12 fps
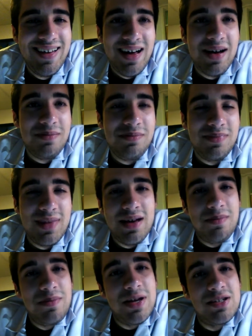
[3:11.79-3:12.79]
um, yeah,
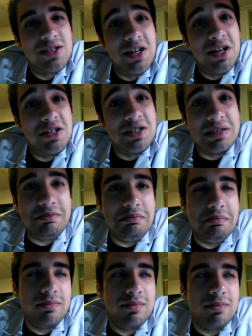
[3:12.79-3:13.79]
basically I just
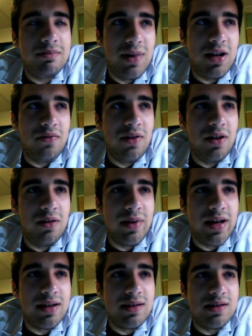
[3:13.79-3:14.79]
made a film
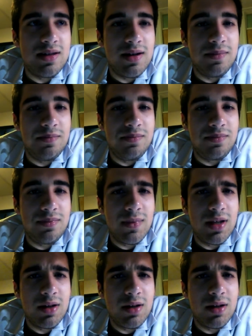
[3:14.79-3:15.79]
and um,
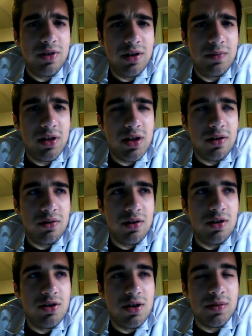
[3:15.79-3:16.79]
was trying to put it on
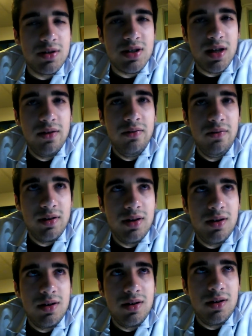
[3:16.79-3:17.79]
YouTube and stuff.
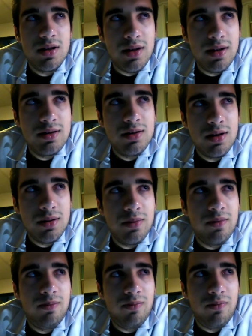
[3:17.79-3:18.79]
So yeah, that took up
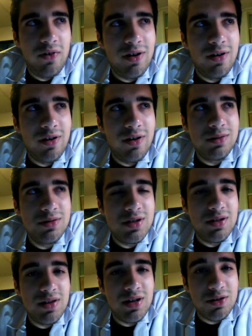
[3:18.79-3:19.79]
a fair amount,
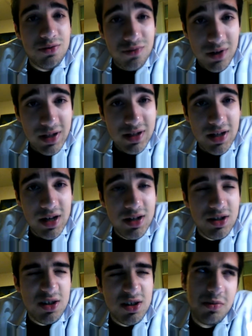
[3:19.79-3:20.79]
and then I was really tired,
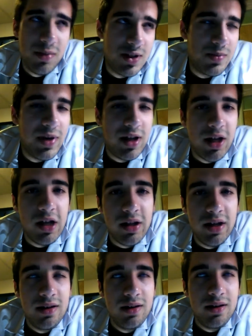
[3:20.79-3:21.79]
so I went to bed
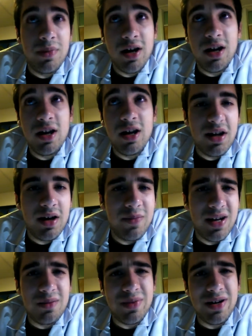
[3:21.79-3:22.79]
early. And by early, I
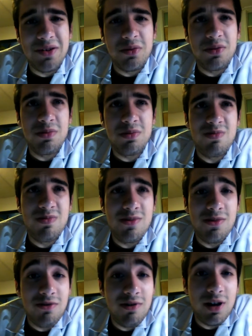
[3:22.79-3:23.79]
mean about
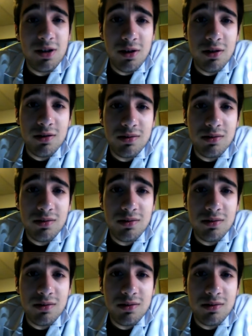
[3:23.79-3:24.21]
three o'clock.